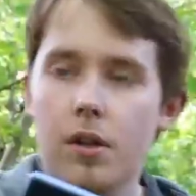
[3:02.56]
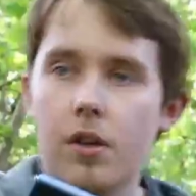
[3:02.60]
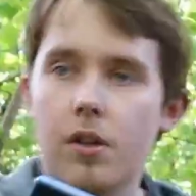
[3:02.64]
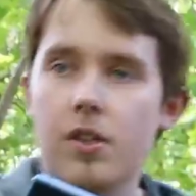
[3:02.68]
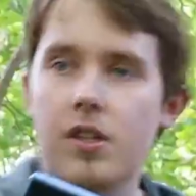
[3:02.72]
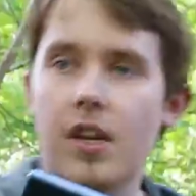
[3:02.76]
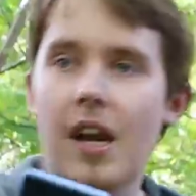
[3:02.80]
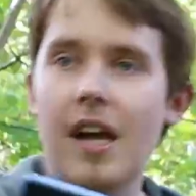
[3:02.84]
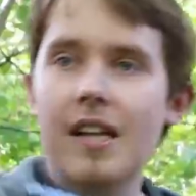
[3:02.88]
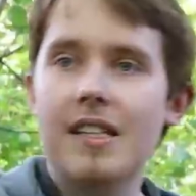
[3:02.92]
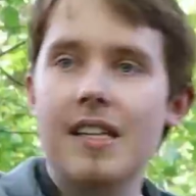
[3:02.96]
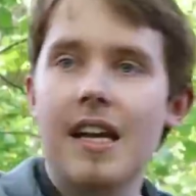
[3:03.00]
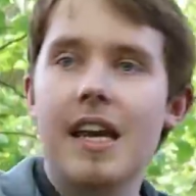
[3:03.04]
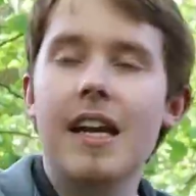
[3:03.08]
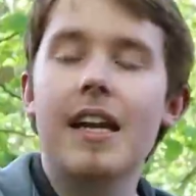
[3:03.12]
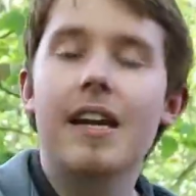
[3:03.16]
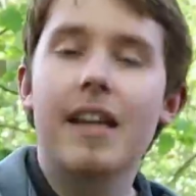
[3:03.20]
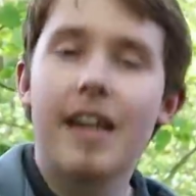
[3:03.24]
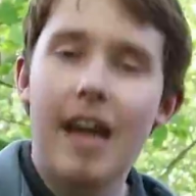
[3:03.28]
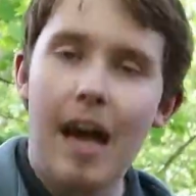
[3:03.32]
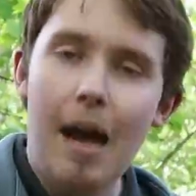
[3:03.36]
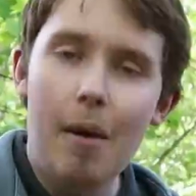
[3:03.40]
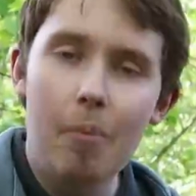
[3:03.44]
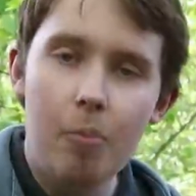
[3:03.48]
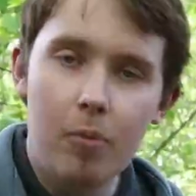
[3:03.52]
So that's
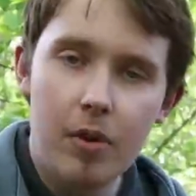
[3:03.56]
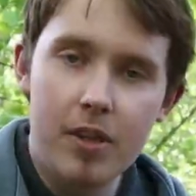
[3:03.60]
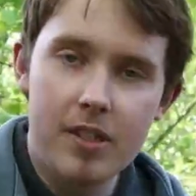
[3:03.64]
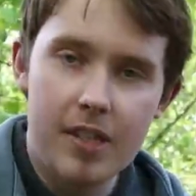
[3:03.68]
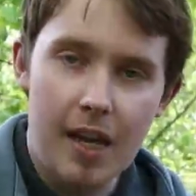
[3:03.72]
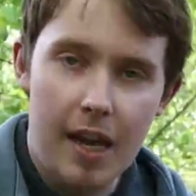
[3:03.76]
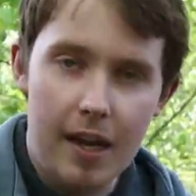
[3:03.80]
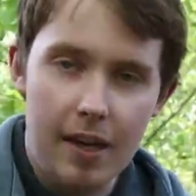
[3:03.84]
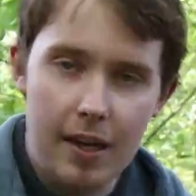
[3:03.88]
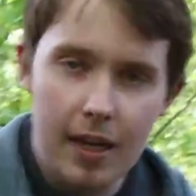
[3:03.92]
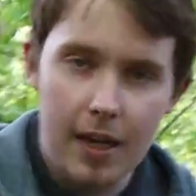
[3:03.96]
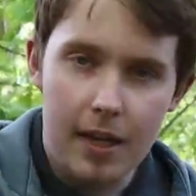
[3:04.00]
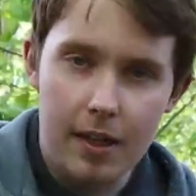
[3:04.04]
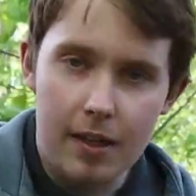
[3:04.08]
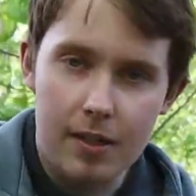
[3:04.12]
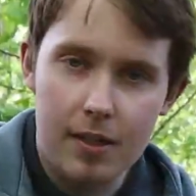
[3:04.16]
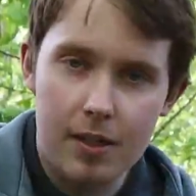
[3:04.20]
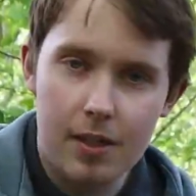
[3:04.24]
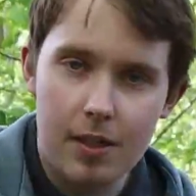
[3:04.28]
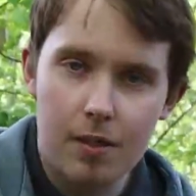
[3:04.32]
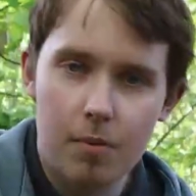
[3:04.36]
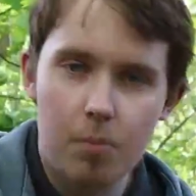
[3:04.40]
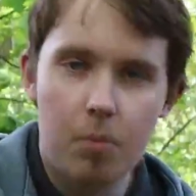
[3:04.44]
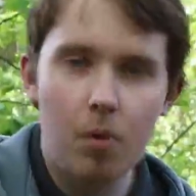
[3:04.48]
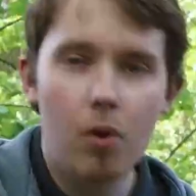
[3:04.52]
in-camera
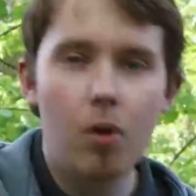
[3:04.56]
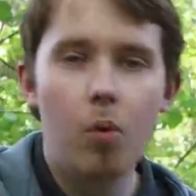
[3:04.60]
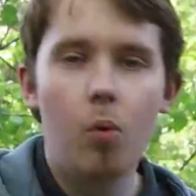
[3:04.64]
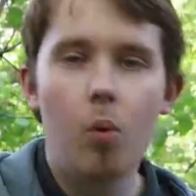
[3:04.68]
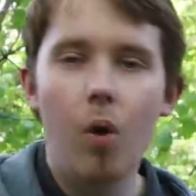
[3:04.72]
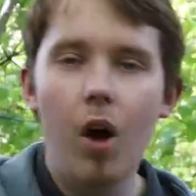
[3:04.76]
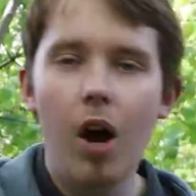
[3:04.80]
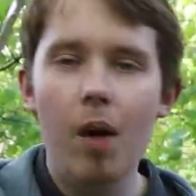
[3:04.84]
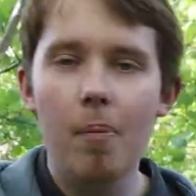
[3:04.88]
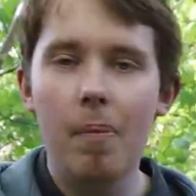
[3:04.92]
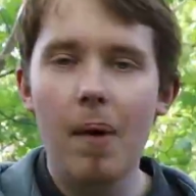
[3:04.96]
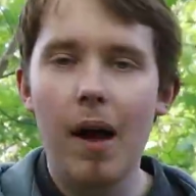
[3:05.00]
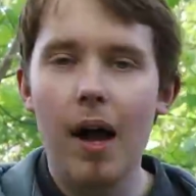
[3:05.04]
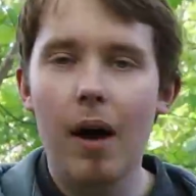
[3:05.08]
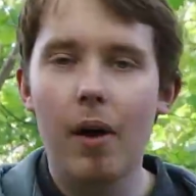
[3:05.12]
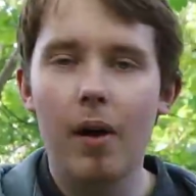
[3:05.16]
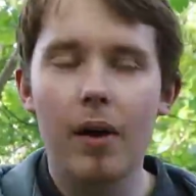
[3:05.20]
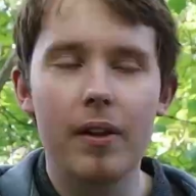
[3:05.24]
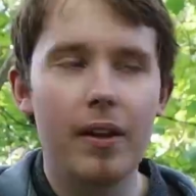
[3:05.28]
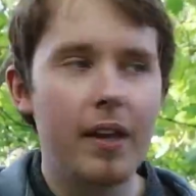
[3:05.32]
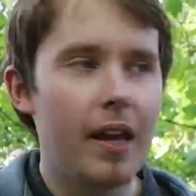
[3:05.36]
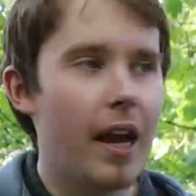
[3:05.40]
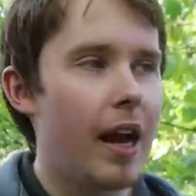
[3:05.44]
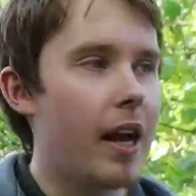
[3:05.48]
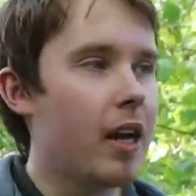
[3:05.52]
techniques. But what
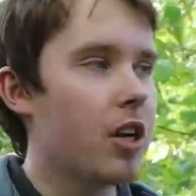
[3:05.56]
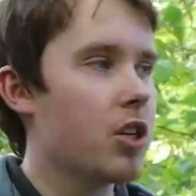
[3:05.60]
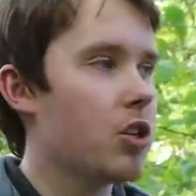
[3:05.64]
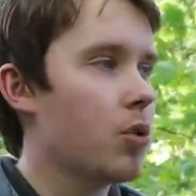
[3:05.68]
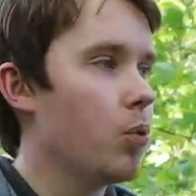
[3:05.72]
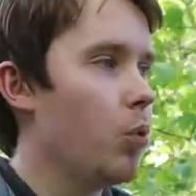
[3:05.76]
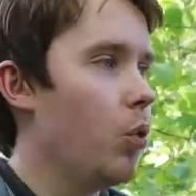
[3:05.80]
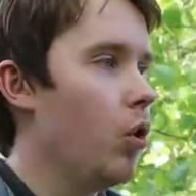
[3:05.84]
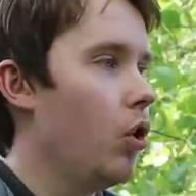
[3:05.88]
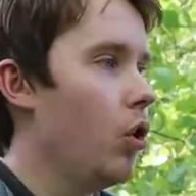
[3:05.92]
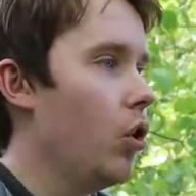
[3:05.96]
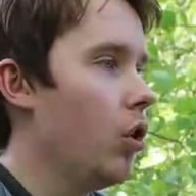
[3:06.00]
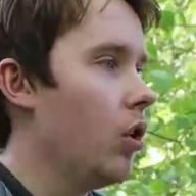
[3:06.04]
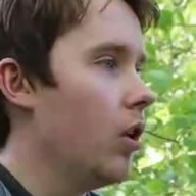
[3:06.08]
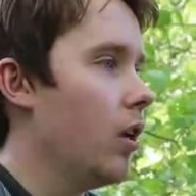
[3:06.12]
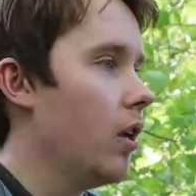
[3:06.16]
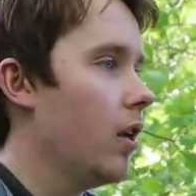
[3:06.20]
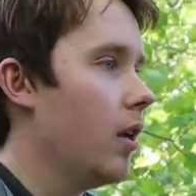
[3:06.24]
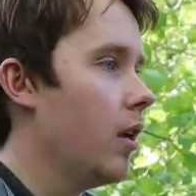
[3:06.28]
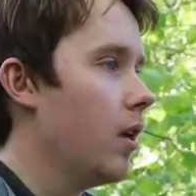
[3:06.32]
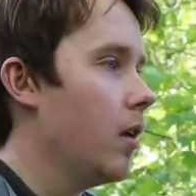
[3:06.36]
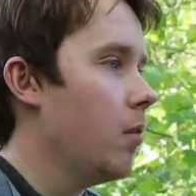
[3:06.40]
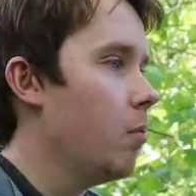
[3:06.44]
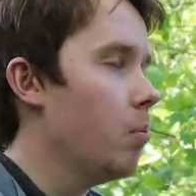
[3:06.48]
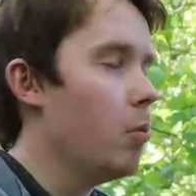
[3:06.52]
about the actual
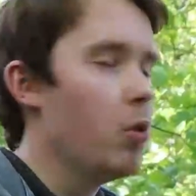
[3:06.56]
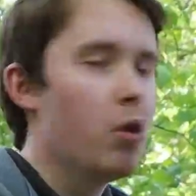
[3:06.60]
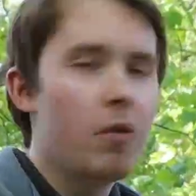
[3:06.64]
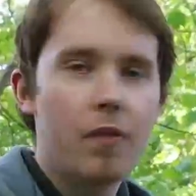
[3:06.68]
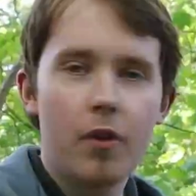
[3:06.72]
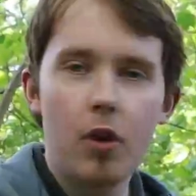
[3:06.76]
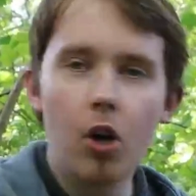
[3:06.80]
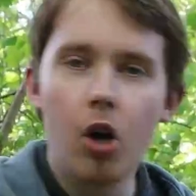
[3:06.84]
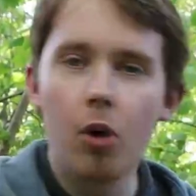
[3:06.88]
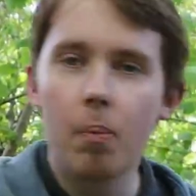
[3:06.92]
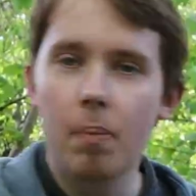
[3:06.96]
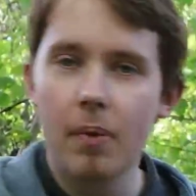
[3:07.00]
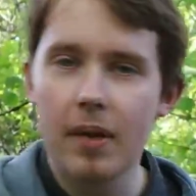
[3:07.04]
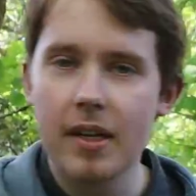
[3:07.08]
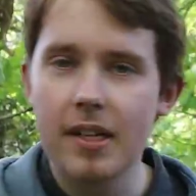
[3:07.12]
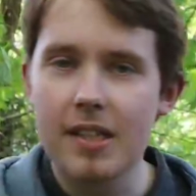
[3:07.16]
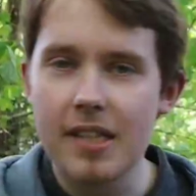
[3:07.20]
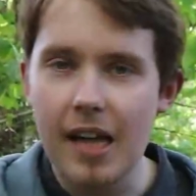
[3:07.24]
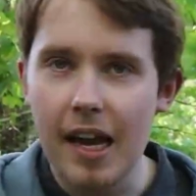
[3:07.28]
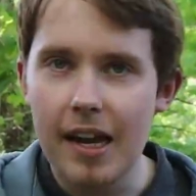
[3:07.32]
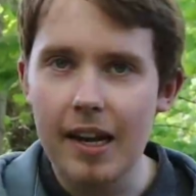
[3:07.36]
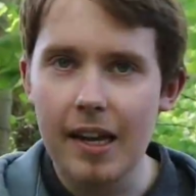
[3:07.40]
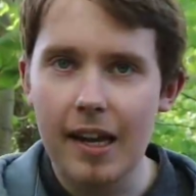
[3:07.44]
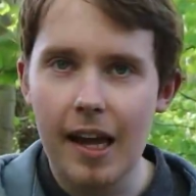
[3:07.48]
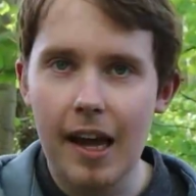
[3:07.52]
moving up in
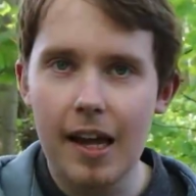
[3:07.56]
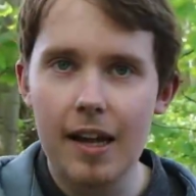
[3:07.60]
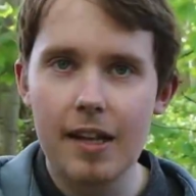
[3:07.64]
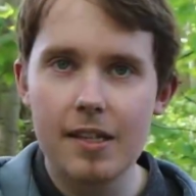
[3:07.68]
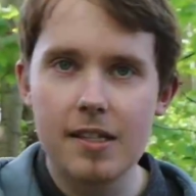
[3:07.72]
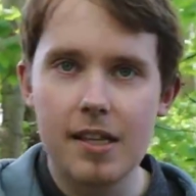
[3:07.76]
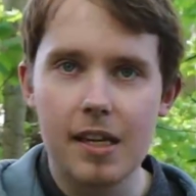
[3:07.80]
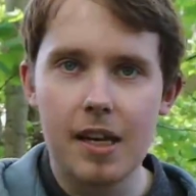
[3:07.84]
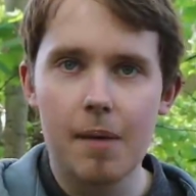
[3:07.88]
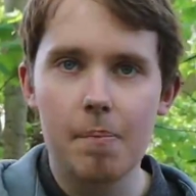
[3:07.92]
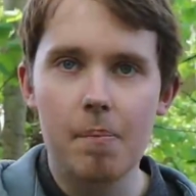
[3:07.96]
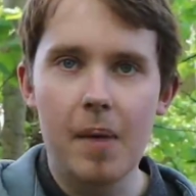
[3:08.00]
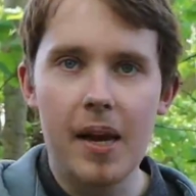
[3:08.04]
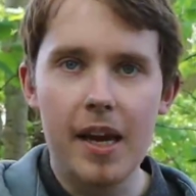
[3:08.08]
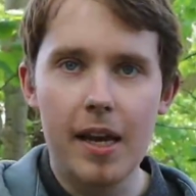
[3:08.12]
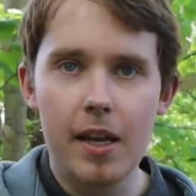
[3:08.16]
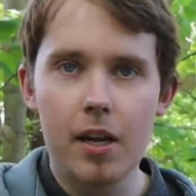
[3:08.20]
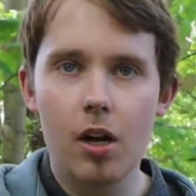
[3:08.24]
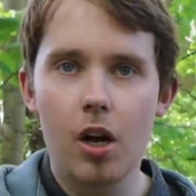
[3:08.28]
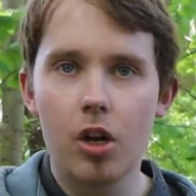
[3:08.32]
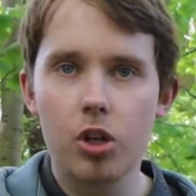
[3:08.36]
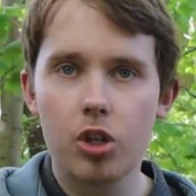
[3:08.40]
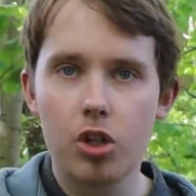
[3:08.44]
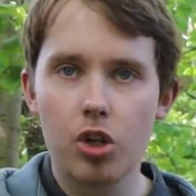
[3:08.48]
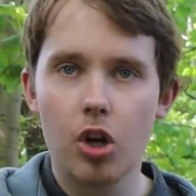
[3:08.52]
technicality and
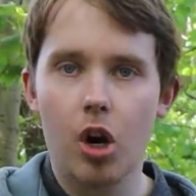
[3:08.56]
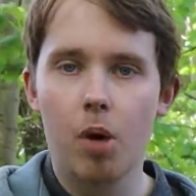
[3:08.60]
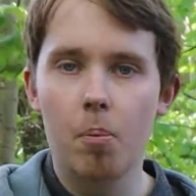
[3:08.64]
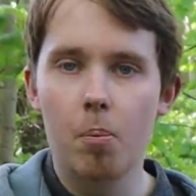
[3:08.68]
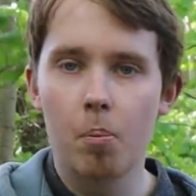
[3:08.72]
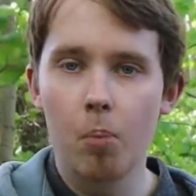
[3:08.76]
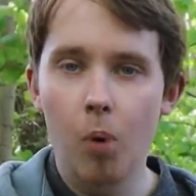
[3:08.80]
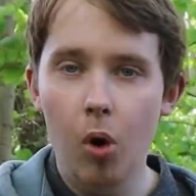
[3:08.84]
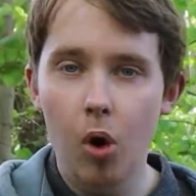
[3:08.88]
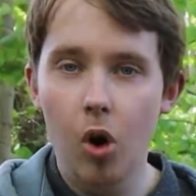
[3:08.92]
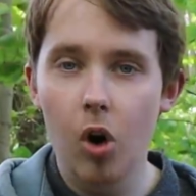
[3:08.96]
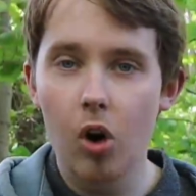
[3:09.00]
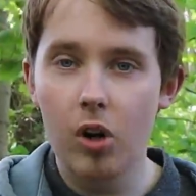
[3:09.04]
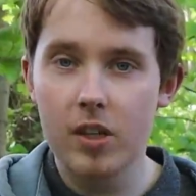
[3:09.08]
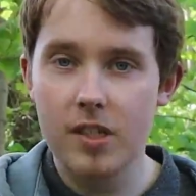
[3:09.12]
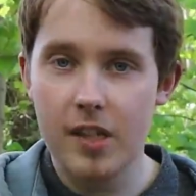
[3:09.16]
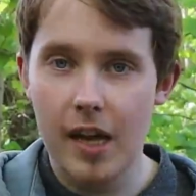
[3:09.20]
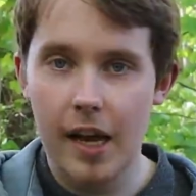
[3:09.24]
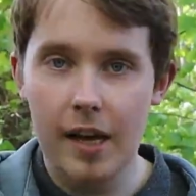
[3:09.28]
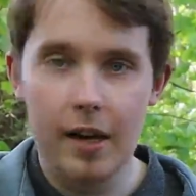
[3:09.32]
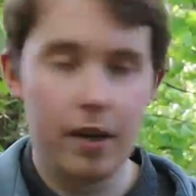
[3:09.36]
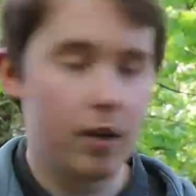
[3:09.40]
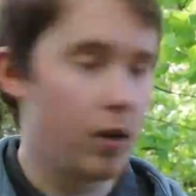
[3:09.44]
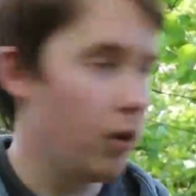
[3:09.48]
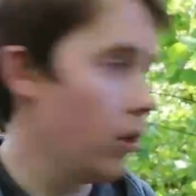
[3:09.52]
making our shot more
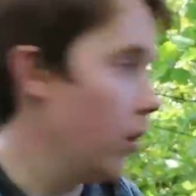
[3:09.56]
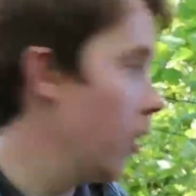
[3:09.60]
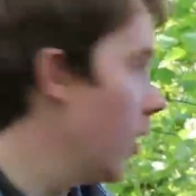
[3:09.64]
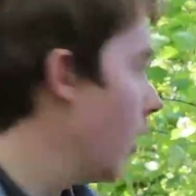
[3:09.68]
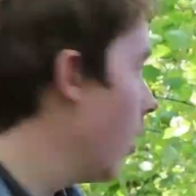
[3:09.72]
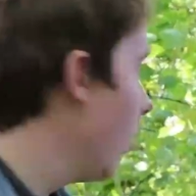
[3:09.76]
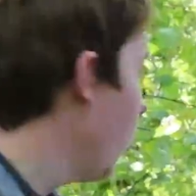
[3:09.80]
technical?